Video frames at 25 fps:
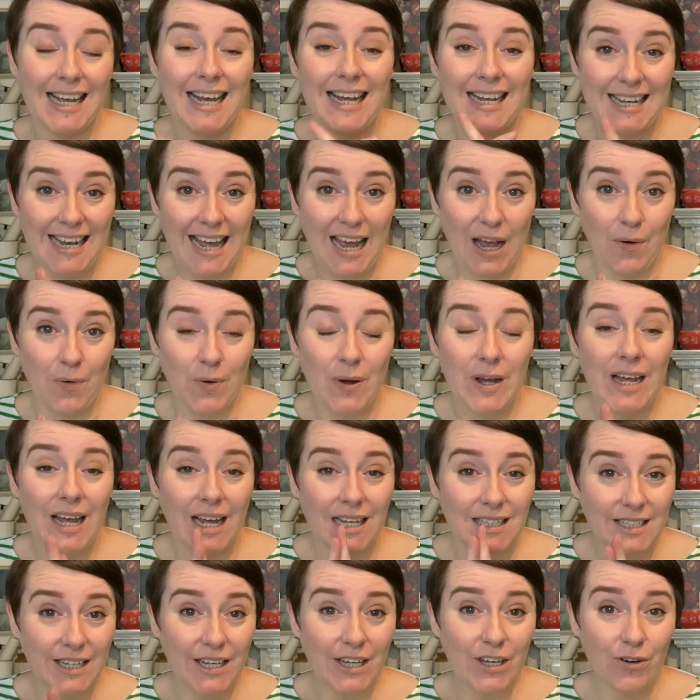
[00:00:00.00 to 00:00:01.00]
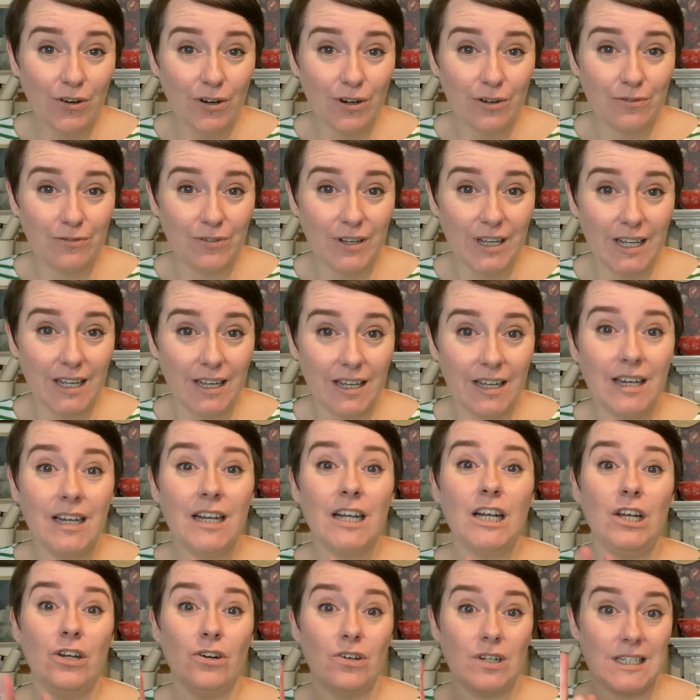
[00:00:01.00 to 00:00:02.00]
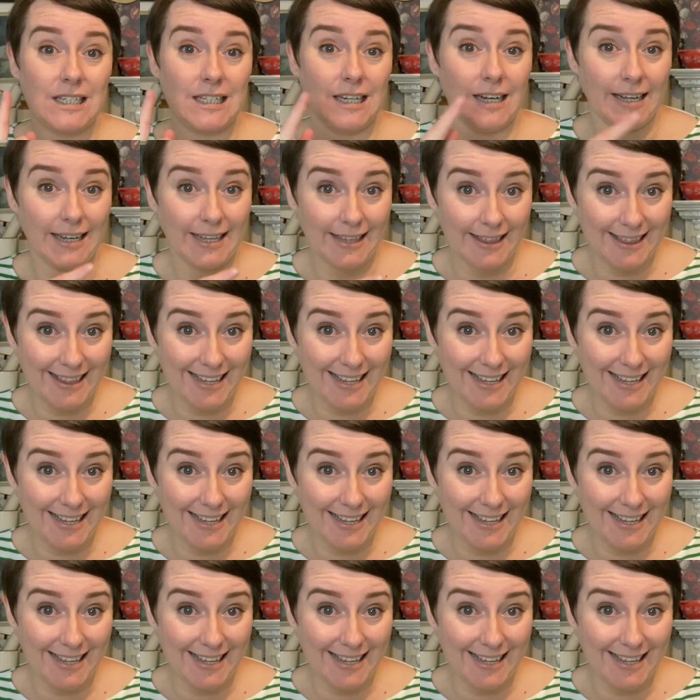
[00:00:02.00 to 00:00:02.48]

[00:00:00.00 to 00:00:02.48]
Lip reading: Now, a TRV looks like